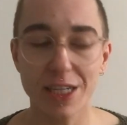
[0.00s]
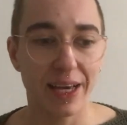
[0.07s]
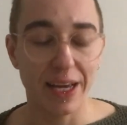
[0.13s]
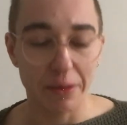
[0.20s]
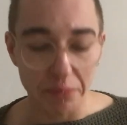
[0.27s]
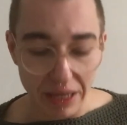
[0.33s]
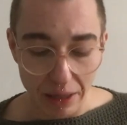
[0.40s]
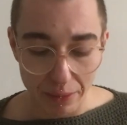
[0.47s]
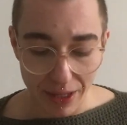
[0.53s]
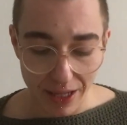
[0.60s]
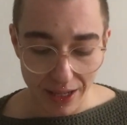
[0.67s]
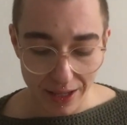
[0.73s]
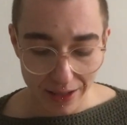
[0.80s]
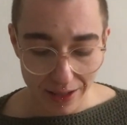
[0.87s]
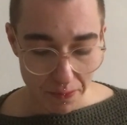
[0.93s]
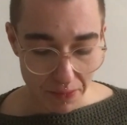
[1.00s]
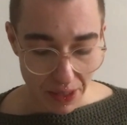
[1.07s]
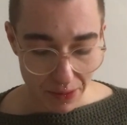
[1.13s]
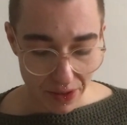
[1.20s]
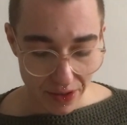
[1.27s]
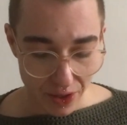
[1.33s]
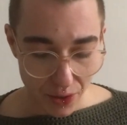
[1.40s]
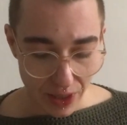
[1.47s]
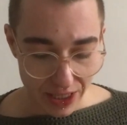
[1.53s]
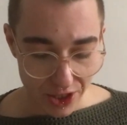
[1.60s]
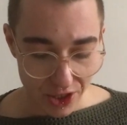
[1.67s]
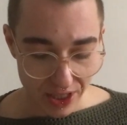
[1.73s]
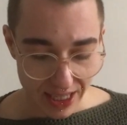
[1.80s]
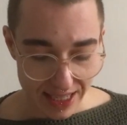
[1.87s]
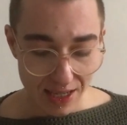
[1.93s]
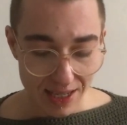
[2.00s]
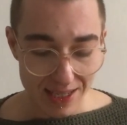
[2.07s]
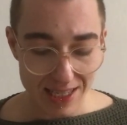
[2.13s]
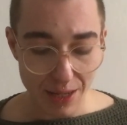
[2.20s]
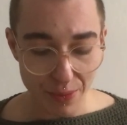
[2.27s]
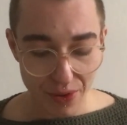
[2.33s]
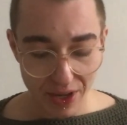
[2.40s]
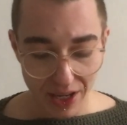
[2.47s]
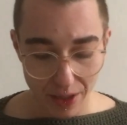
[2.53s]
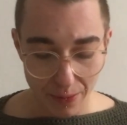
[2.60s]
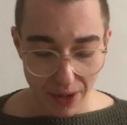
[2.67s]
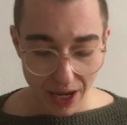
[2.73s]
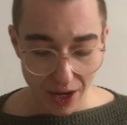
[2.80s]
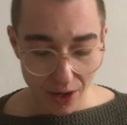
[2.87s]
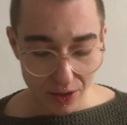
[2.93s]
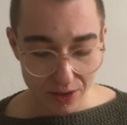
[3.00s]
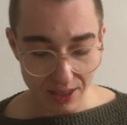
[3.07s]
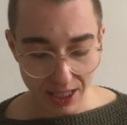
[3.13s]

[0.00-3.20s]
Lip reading: and maybe the question is something about